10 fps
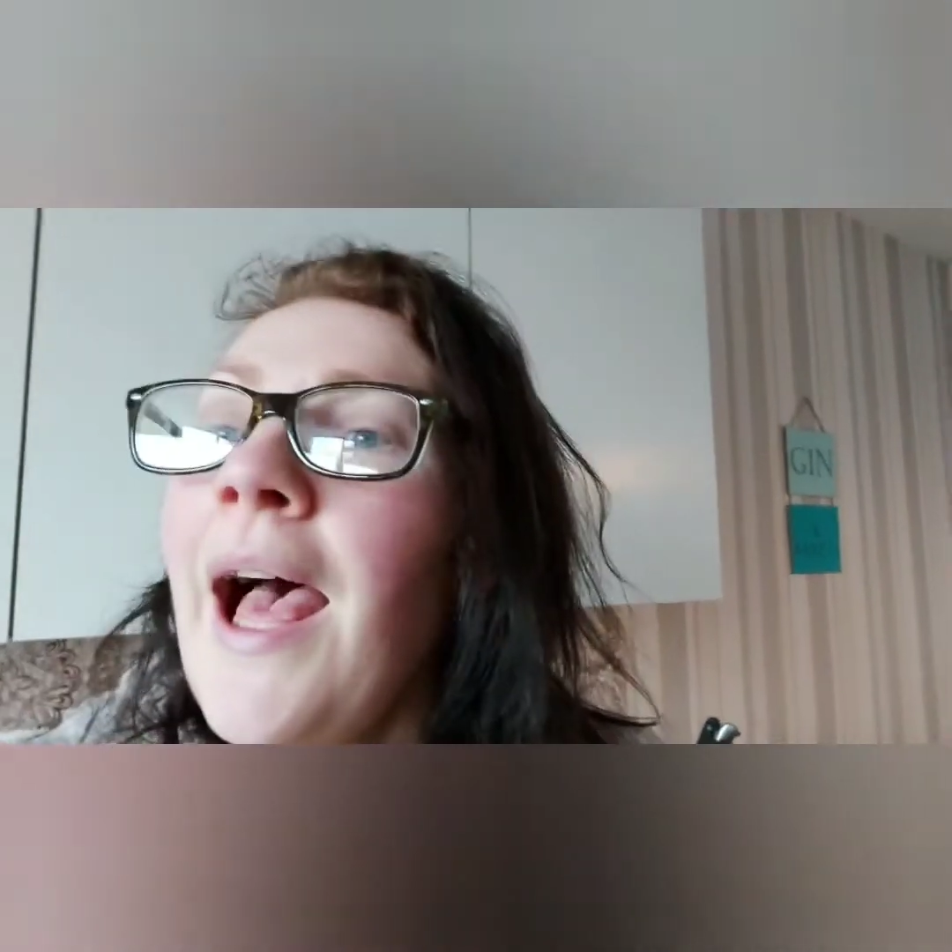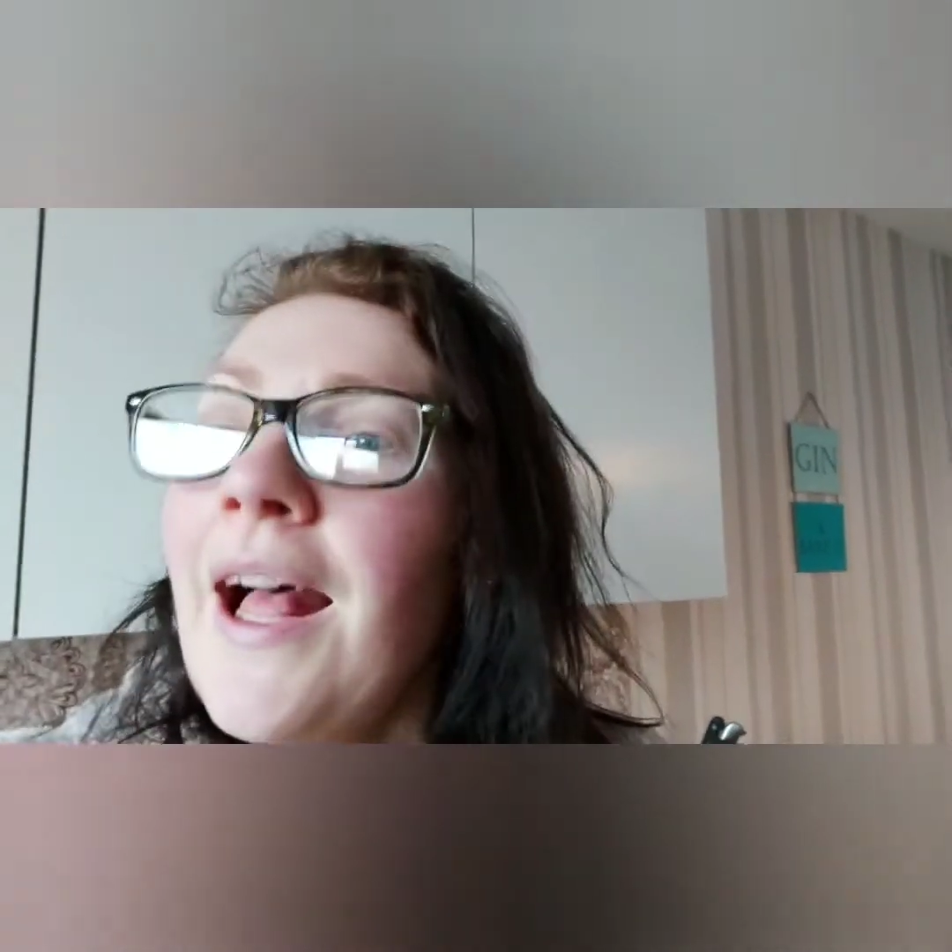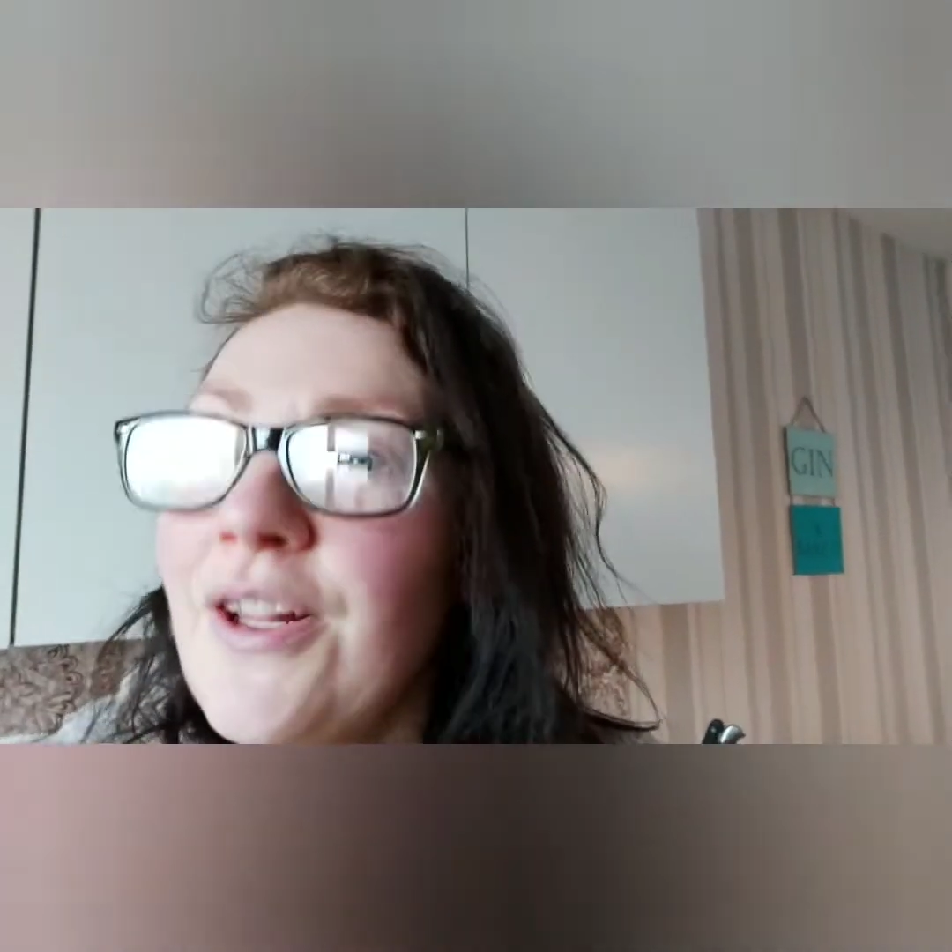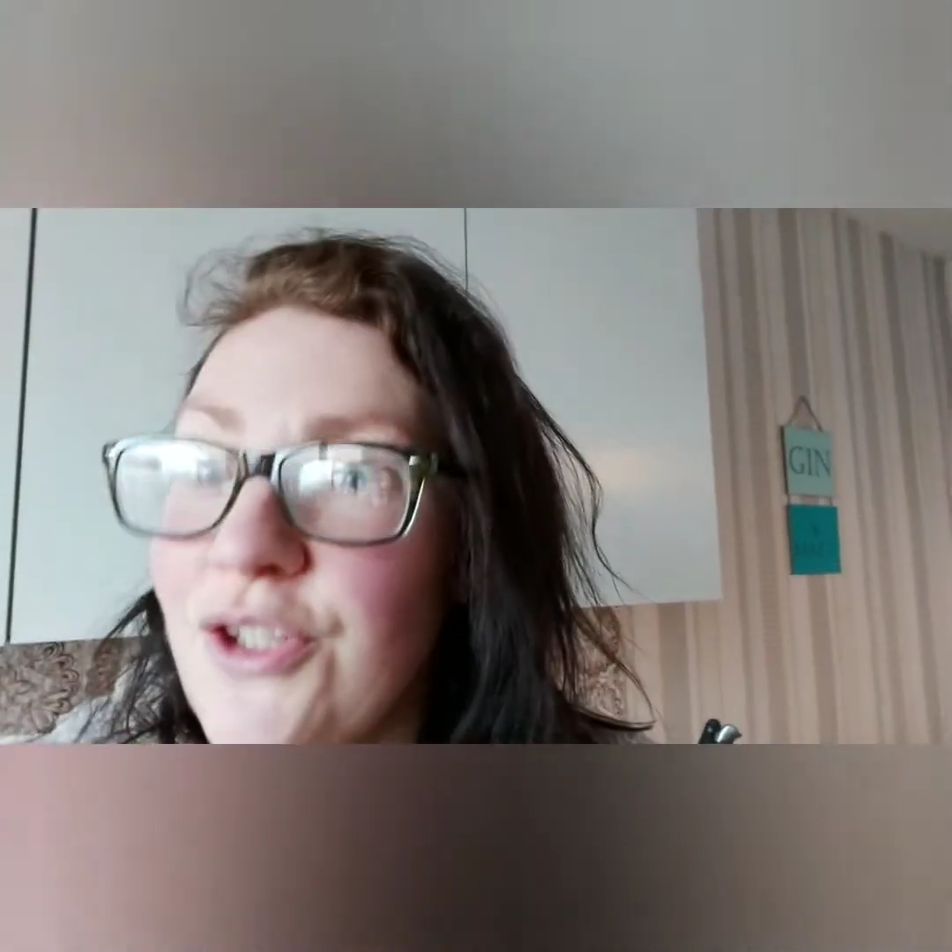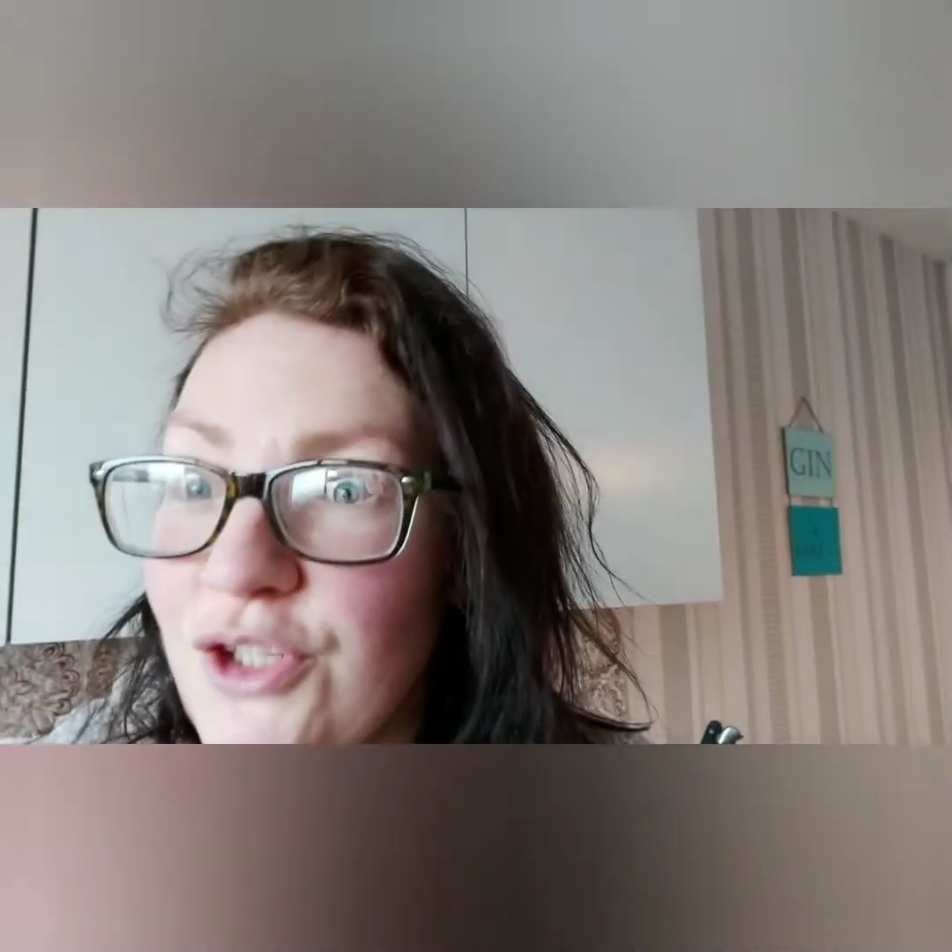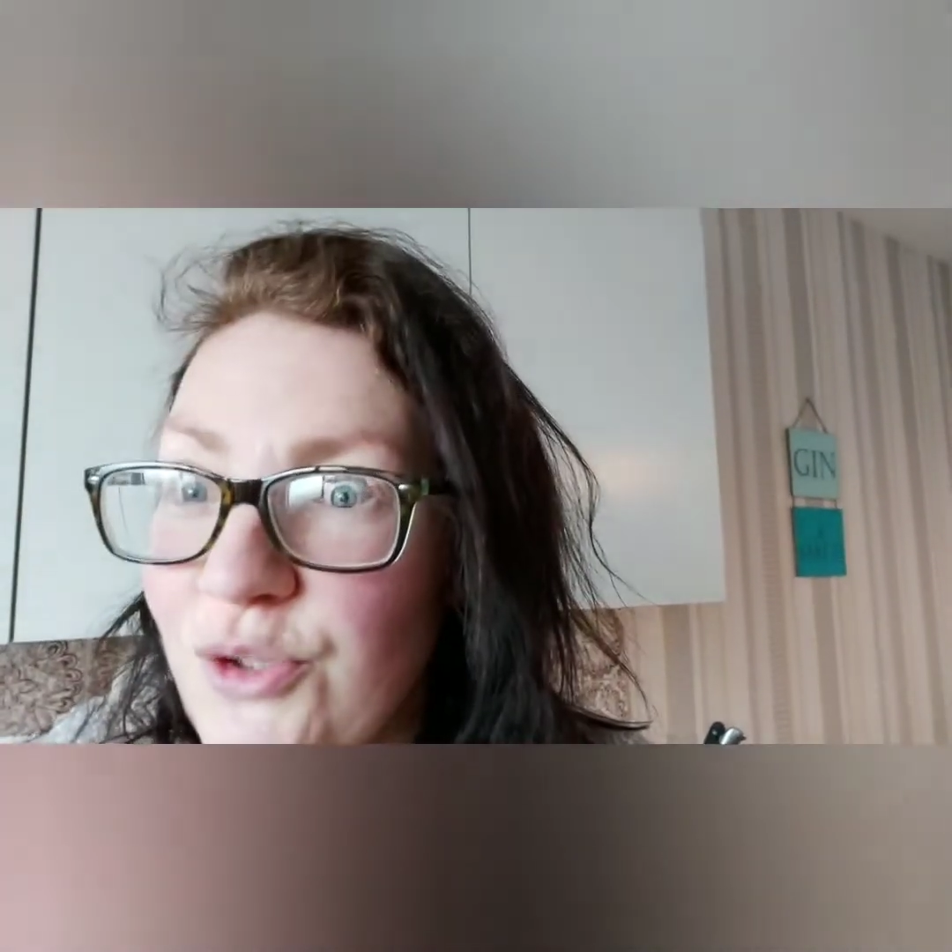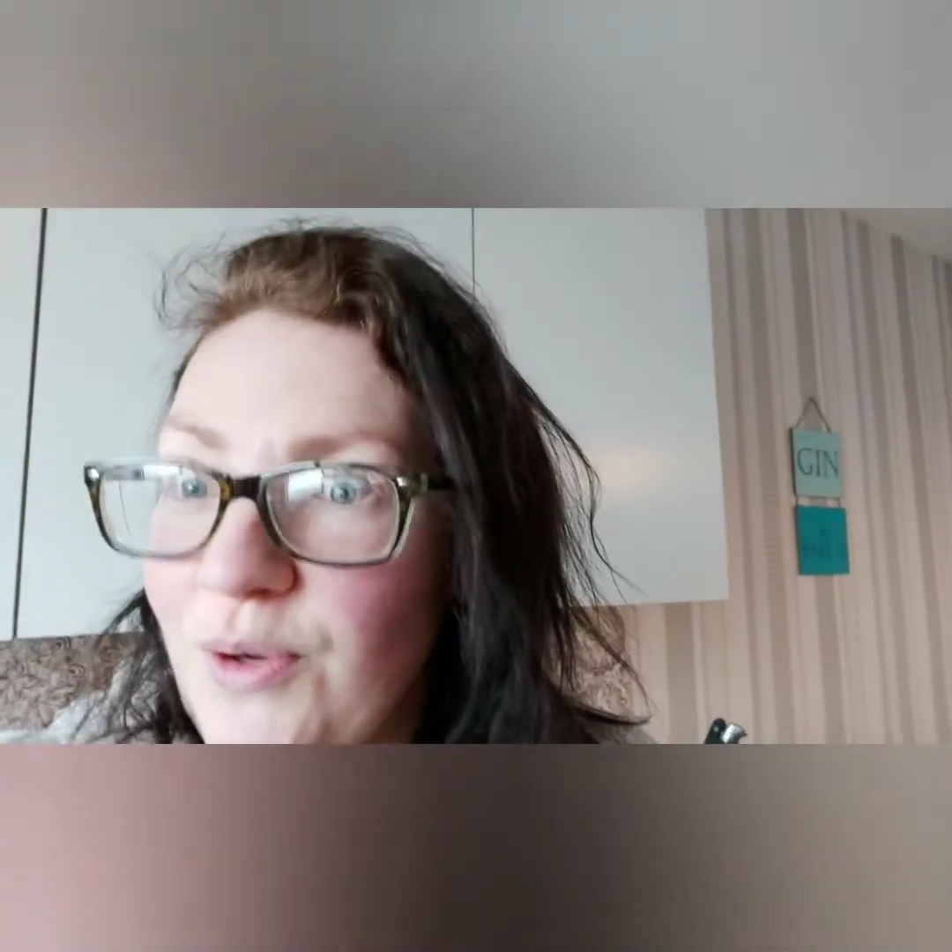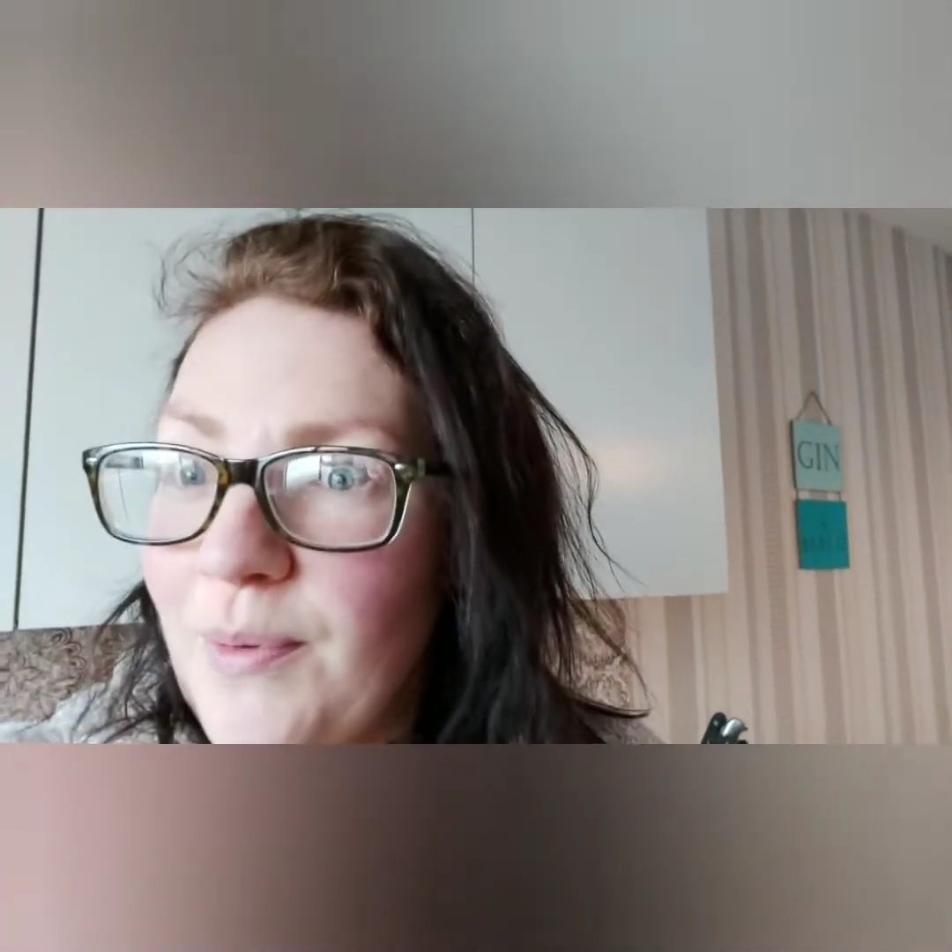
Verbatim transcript: I'll just show you